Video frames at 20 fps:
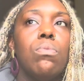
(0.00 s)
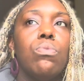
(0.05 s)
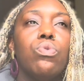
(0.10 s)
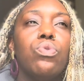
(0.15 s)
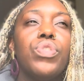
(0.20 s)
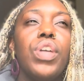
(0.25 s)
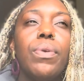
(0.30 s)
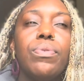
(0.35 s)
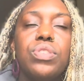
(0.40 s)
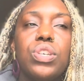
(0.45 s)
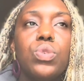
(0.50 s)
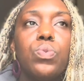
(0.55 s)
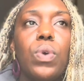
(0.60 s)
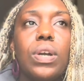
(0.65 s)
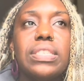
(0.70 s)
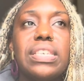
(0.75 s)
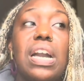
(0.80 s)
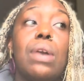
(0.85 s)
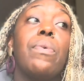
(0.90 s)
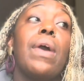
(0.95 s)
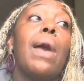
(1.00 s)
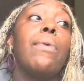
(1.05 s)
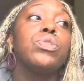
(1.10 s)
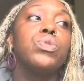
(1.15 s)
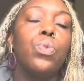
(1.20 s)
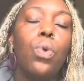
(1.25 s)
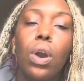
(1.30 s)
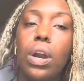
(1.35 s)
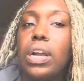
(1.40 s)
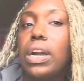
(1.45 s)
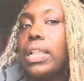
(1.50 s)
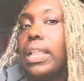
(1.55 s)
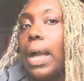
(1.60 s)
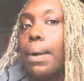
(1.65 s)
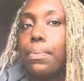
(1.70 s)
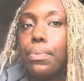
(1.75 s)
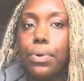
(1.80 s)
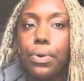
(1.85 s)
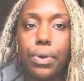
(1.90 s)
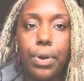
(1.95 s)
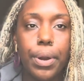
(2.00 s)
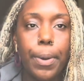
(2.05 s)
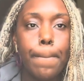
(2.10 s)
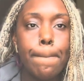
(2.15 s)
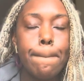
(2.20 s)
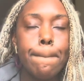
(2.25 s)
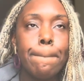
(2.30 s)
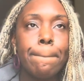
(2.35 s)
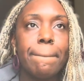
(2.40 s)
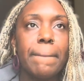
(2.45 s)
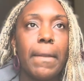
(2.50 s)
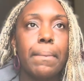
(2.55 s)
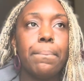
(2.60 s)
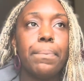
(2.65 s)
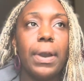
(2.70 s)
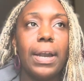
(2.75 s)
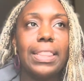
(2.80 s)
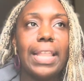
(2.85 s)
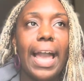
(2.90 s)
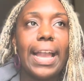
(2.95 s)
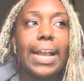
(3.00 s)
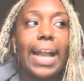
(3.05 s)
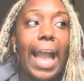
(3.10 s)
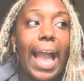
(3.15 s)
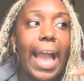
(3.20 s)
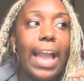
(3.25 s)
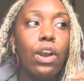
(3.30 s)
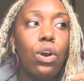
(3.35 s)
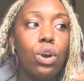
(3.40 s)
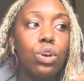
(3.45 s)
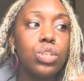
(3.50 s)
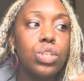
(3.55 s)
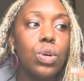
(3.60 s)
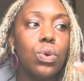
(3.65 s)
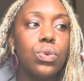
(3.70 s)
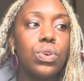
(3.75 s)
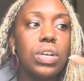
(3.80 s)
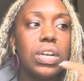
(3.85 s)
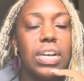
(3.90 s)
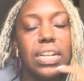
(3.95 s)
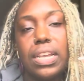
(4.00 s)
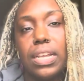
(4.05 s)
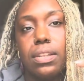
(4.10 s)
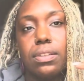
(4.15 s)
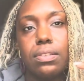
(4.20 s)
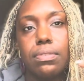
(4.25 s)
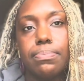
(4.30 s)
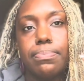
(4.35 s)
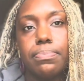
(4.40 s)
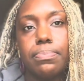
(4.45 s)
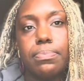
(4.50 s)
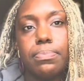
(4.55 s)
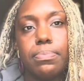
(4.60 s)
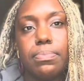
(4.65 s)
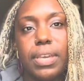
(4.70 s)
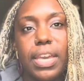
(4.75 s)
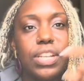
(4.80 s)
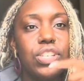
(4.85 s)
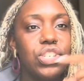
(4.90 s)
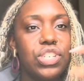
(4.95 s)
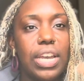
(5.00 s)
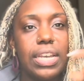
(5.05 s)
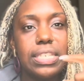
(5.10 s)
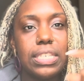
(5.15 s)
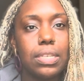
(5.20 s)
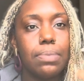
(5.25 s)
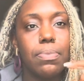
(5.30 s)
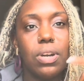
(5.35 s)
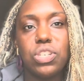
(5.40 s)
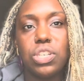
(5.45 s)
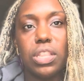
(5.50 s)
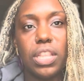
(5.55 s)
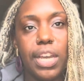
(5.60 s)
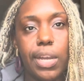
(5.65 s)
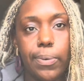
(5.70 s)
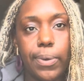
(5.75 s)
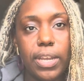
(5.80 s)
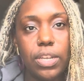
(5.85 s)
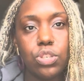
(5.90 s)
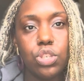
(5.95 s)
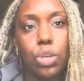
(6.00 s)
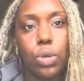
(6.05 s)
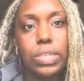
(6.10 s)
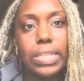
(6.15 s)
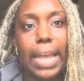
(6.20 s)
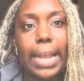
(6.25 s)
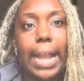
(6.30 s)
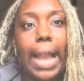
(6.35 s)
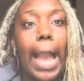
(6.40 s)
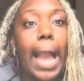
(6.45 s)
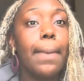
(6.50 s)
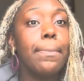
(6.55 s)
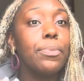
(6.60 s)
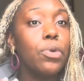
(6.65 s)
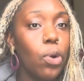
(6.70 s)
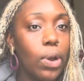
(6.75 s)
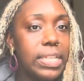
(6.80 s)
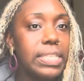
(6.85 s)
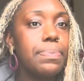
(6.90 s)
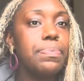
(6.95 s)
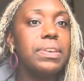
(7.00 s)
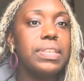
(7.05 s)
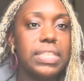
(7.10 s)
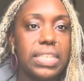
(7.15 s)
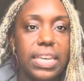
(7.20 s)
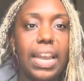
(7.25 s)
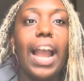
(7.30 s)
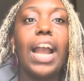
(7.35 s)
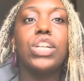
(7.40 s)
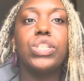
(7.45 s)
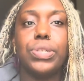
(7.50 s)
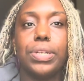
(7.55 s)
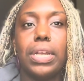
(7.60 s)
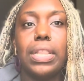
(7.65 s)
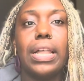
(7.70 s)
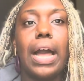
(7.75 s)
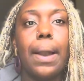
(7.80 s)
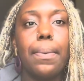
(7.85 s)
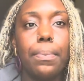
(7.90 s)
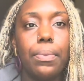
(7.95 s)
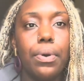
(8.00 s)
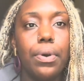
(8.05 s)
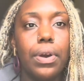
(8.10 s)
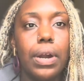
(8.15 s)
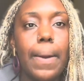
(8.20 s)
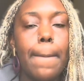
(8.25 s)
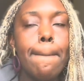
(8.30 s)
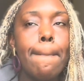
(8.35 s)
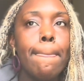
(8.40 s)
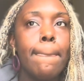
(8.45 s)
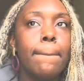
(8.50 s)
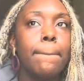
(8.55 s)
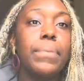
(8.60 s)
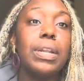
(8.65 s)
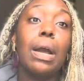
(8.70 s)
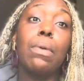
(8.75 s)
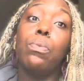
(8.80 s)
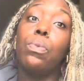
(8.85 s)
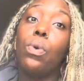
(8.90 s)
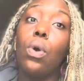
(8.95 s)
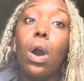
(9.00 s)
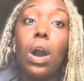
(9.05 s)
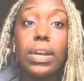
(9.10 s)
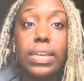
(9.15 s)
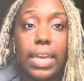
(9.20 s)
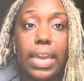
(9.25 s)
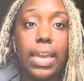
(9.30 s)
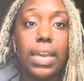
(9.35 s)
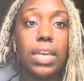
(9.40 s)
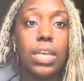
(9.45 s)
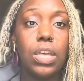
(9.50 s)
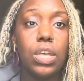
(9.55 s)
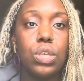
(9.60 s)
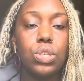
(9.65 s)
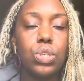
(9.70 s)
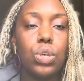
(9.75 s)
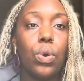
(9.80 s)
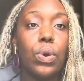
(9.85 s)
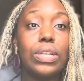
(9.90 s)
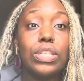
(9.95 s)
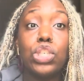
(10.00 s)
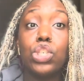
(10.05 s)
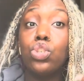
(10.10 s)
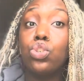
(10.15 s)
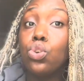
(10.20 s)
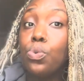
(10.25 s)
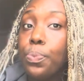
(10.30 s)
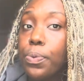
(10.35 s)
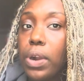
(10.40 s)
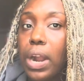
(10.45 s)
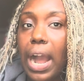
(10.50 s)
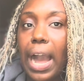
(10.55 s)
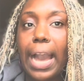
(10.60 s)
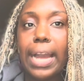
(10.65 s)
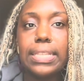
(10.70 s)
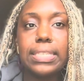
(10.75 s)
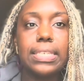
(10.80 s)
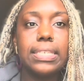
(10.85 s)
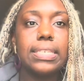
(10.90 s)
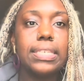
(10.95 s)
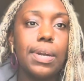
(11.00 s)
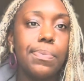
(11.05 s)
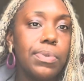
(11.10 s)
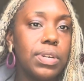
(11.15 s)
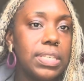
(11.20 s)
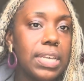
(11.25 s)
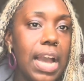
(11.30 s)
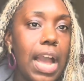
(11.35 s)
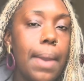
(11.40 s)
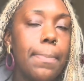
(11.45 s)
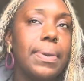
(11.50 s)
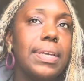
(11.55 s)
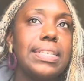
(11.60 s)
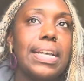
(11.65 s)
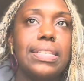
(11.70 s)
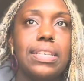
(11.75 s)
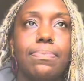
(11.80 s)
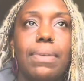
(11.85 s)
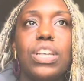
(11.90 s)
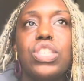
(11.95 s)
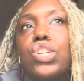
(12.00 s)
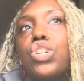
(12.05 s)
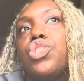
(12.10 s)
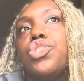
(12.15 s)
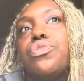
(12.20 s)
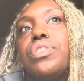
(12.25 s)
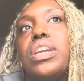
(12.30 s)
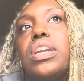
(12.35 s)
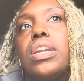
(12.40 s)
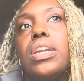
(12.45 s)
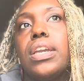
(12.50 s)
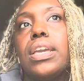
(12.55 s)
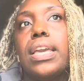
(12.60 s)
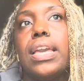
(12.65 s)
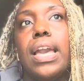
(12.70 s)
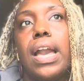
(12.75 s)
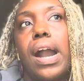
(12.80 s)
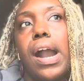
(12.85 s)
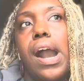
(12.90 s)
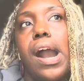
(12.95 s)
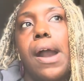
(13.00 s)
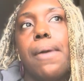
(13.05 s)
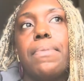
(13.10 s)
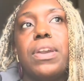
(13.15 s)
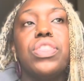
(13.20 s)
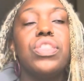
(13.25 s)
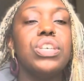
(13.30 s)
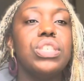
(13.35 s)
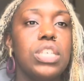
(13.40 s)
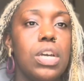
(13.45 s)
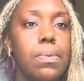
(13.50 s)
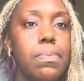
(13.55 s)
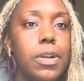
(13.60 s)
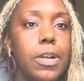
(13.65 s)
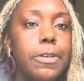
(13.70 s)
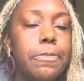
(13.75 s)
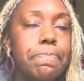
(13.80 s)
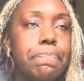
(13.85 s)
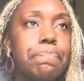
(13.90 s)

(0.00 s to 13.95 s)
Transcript: there was this one time where I was walking a lot more, but I also couldn't ingest much liquid. So it's I'm going to be dehydrated a lot more, but I'm walking. So it's super hot. It's the summertime because I did my surgery in the summer,